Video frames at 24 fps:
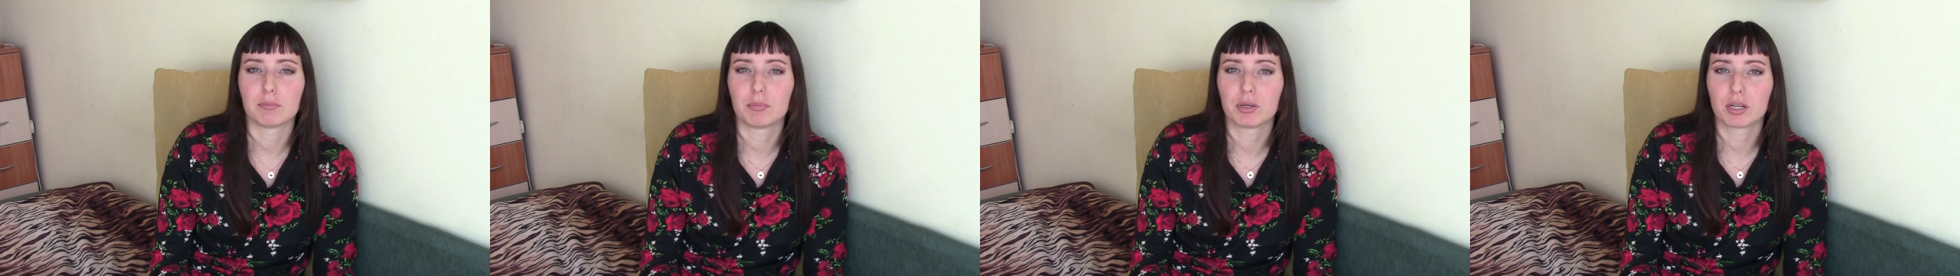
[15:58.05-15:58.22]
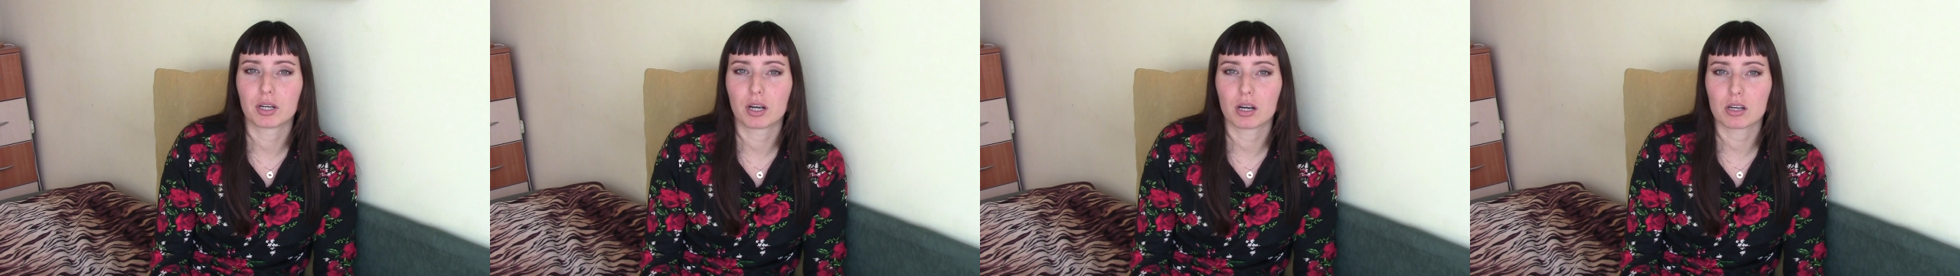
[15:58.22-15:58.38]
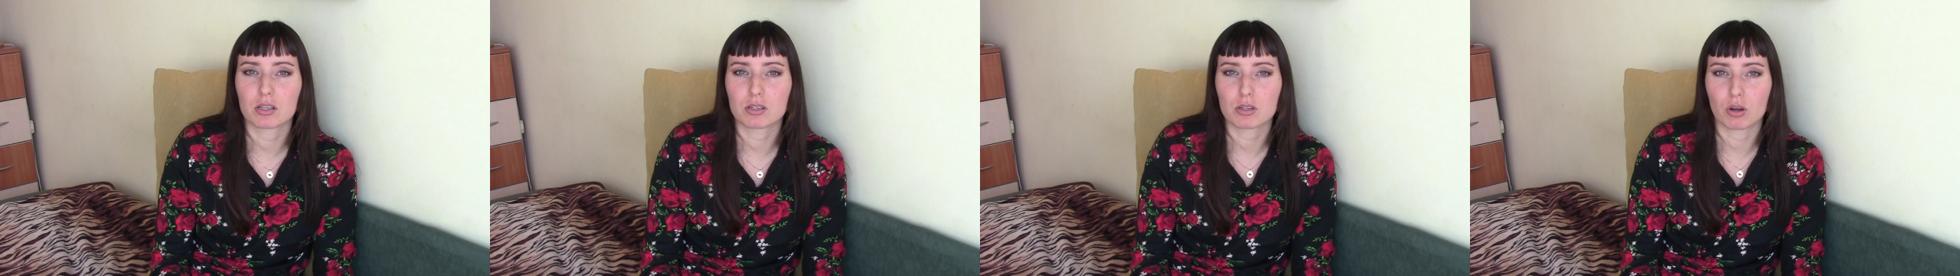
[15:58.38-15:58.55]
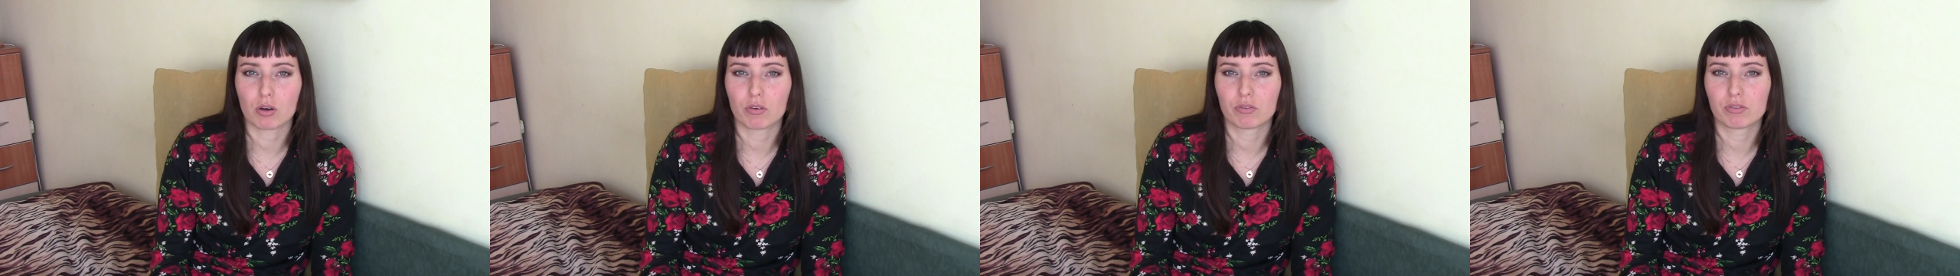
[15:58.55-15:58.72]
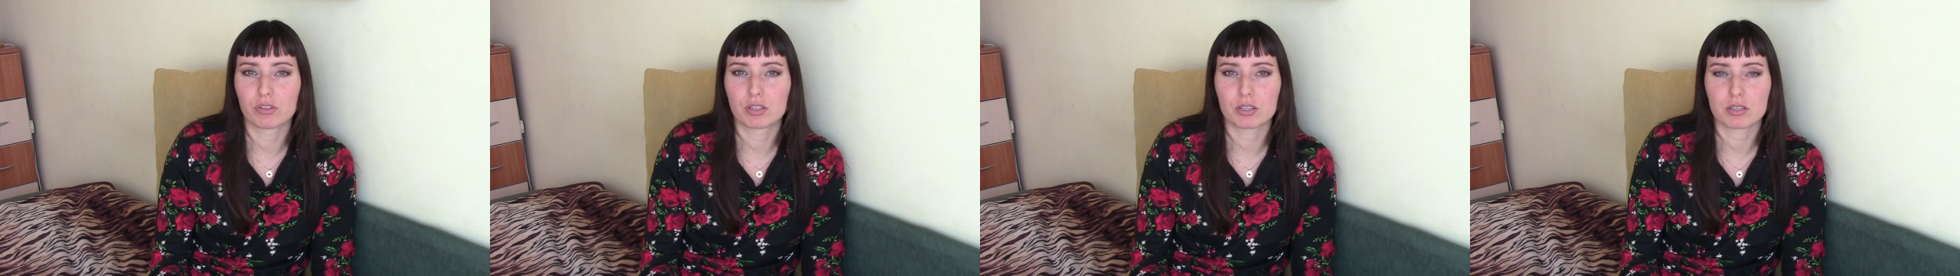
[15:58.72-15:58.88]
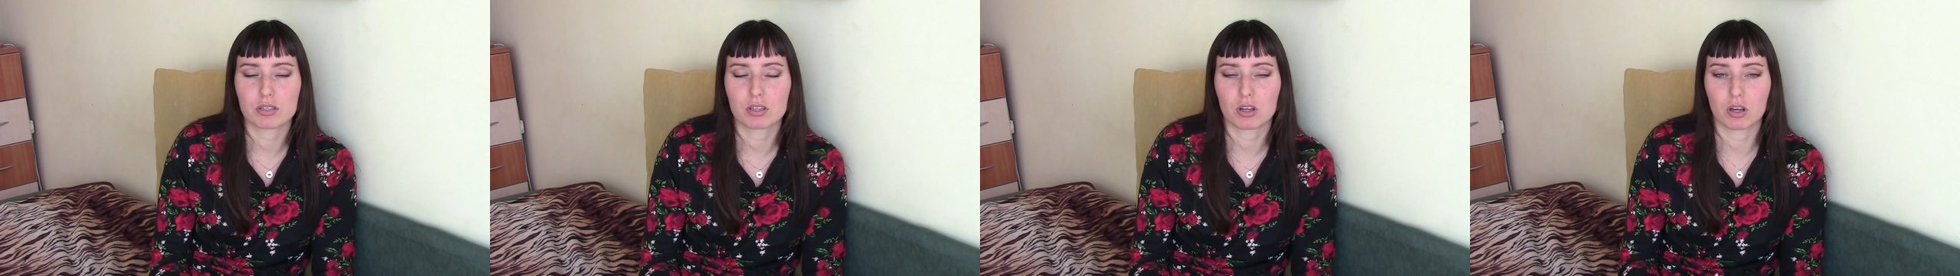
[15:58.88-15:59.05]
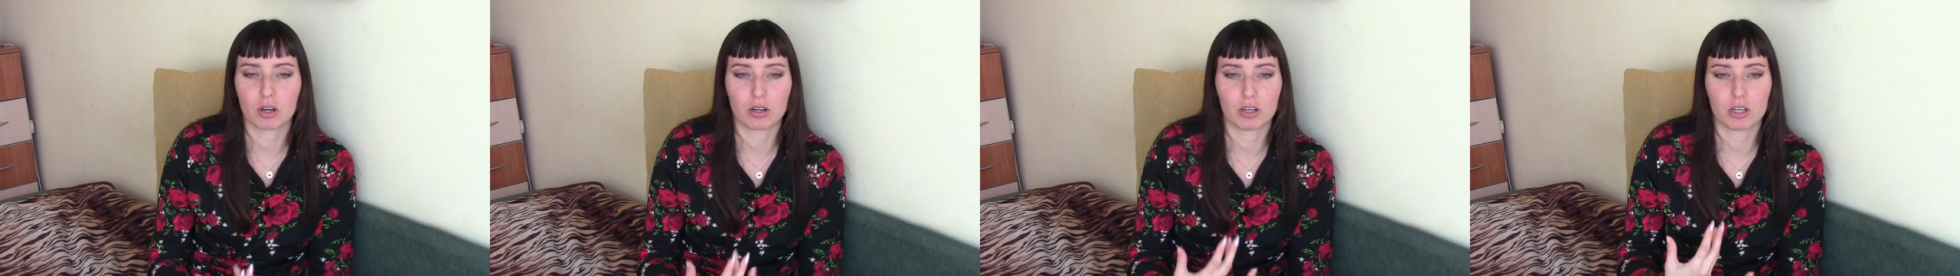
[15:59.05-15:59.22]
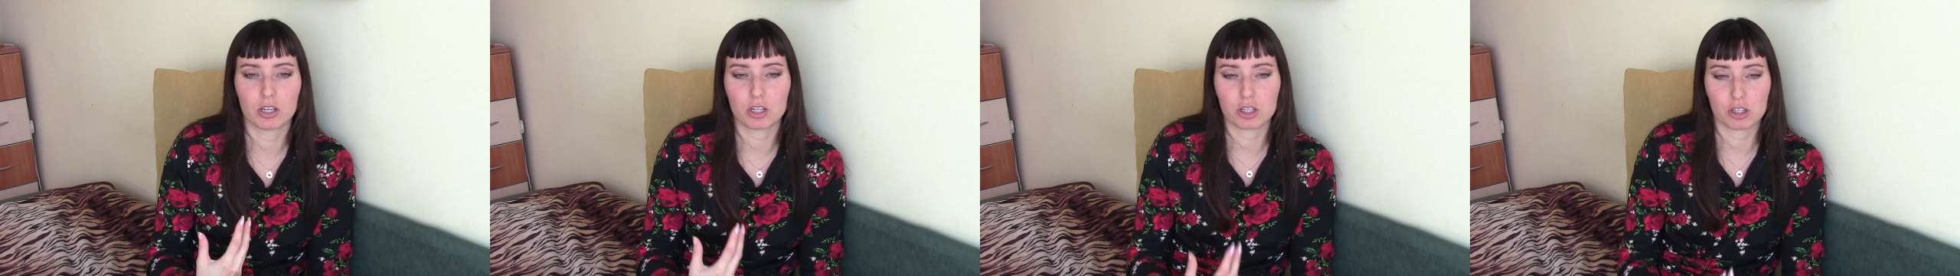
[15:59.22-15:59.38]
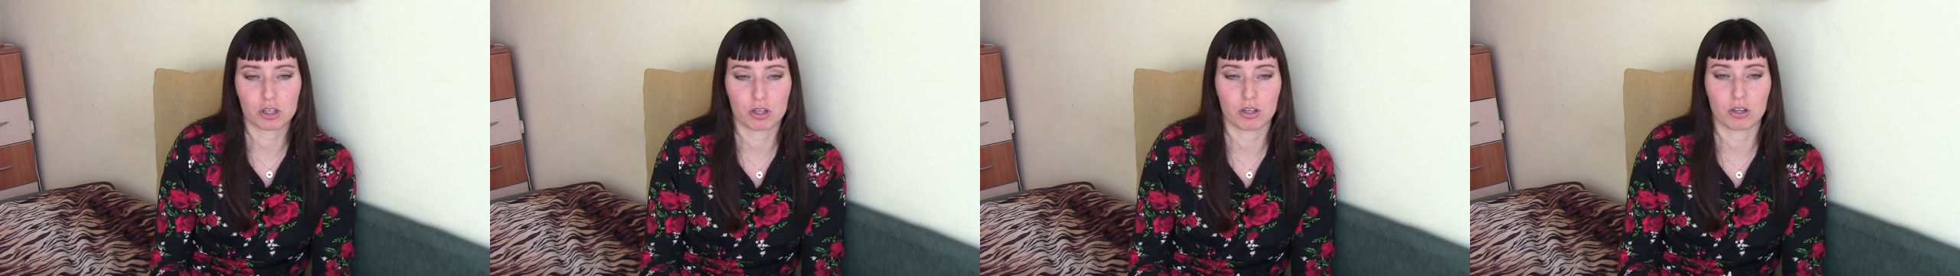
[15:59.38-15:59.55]
because of this
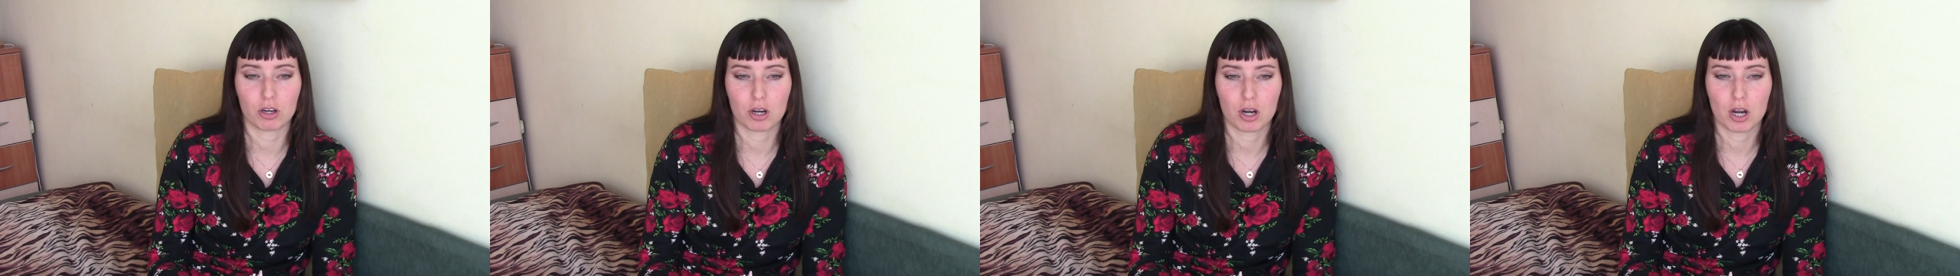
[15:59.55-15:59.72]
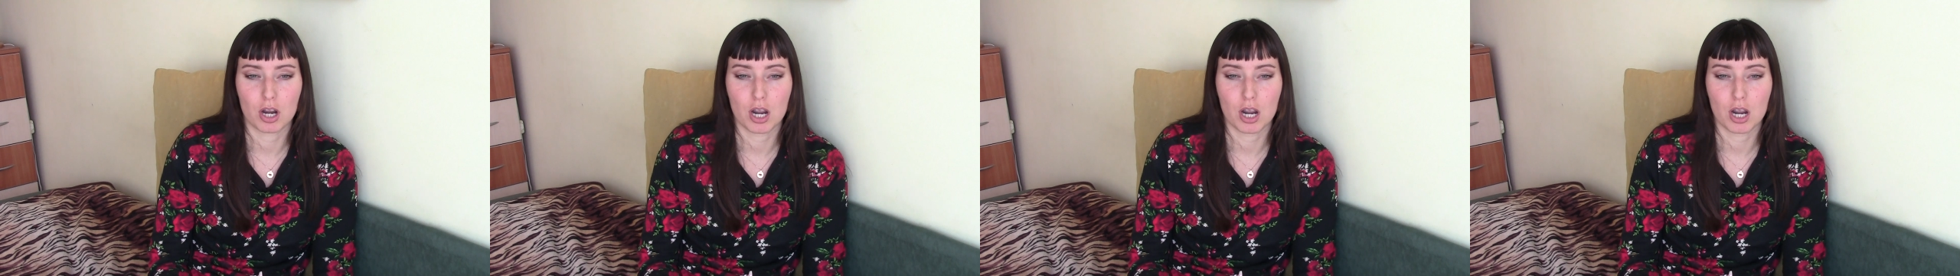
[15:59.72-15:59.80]
condition.